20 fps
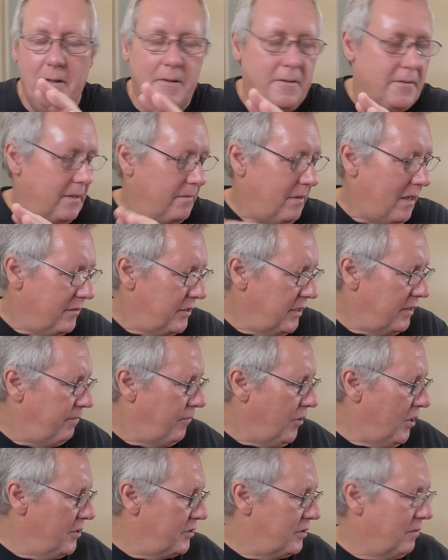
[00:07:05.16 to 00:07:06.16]
did
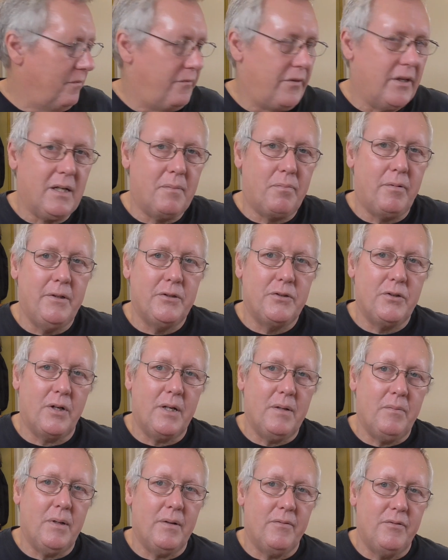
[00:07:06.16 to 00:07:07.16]
find some fingerprints on
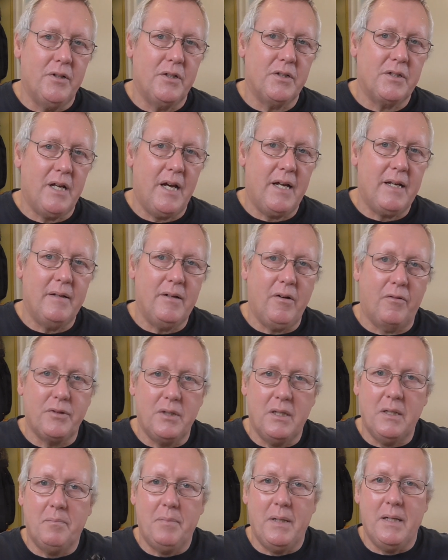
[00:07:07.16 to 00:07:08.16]
it when I first had it.
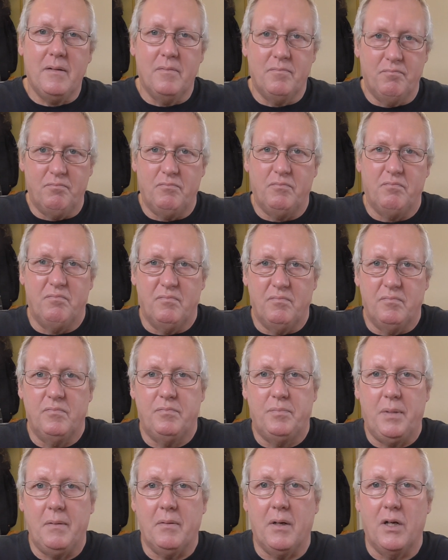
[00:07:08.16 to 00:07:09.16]
Obviously,
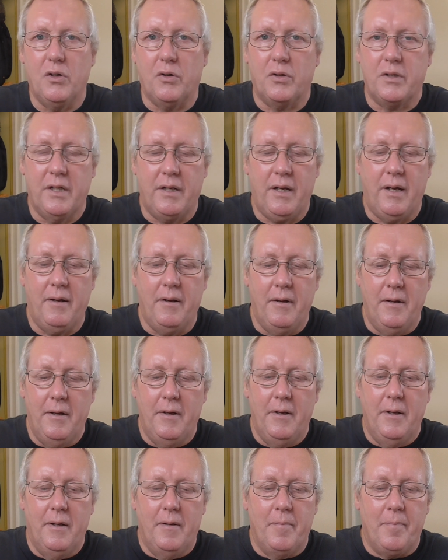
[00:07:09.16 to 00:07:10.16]
people have looked at it,
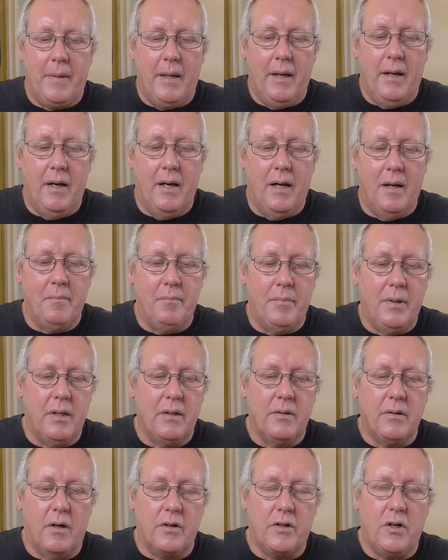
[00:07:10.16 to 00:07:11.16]

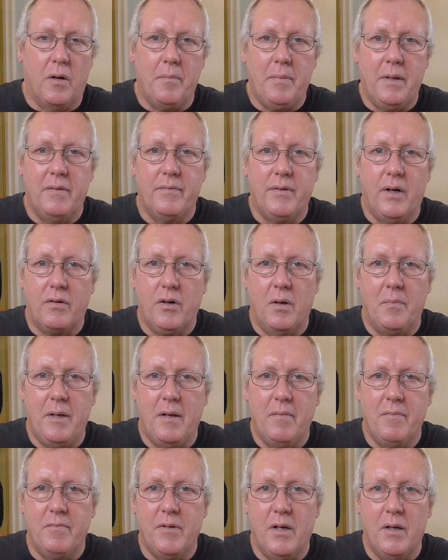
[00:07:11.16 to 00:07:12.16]
but I've got a
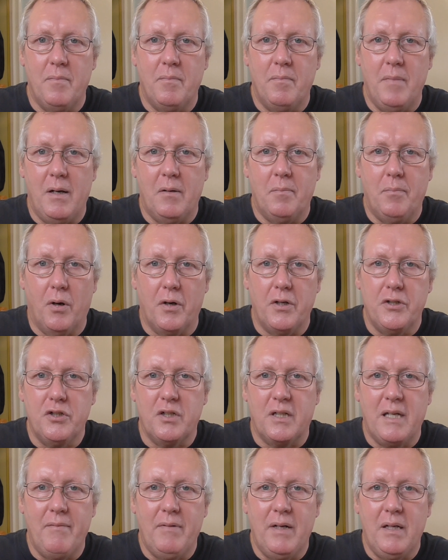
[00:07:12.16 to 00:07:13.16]
bit of metal polish.
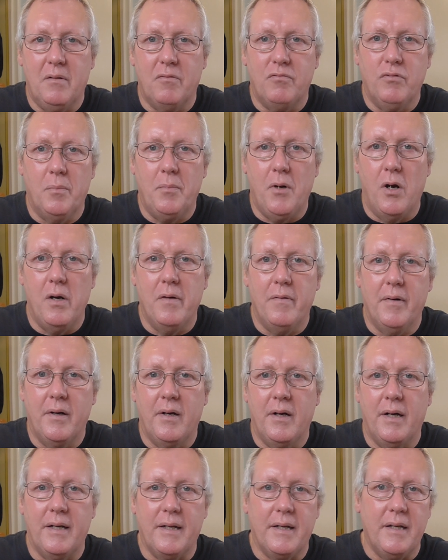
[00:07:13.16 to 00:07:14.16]
Just give it a little rub over,
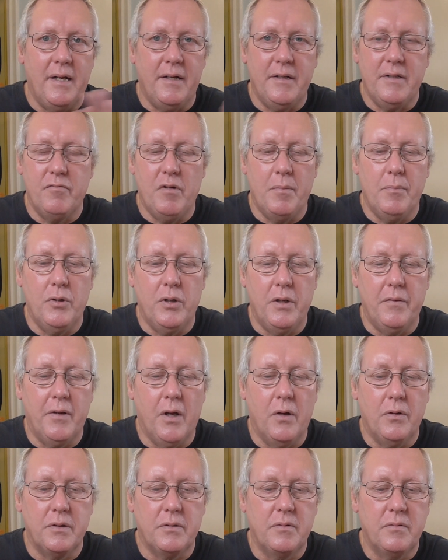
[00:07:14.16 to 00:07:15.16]
and it removed
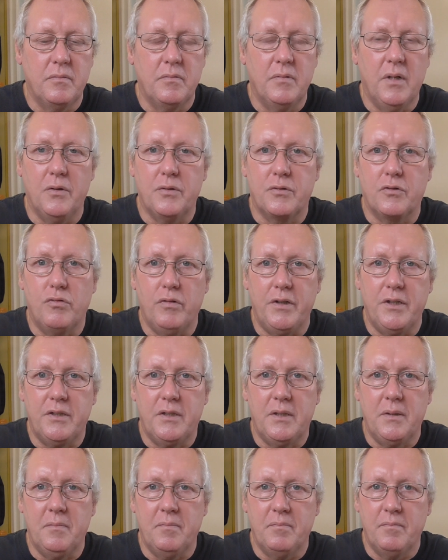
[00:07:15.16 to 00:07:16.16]
those
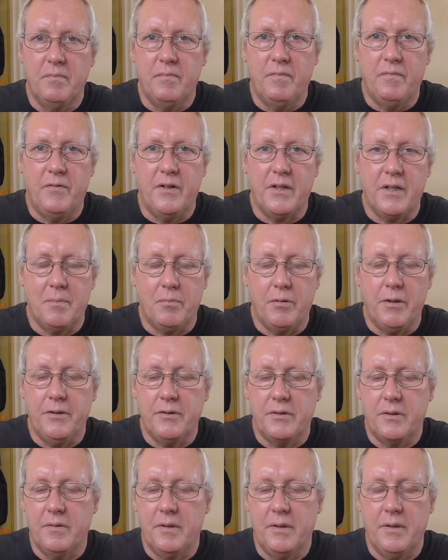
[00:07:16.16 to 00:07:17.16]
greasy
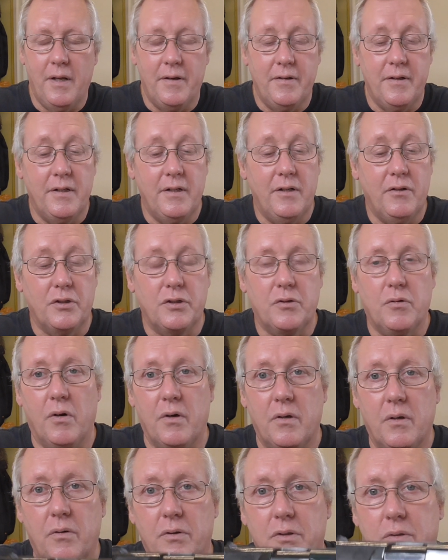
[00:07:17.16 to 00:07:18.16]
fingerprints, and it looks
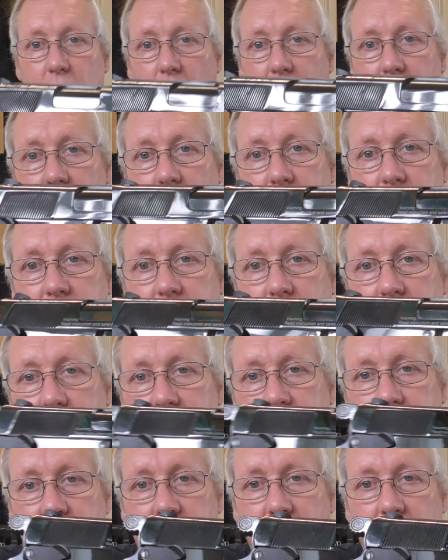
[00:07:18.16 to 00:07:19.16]
quite nice now. You
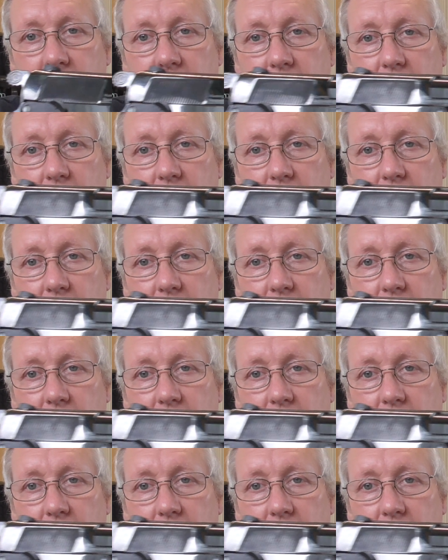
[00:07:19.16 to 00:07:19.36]
see,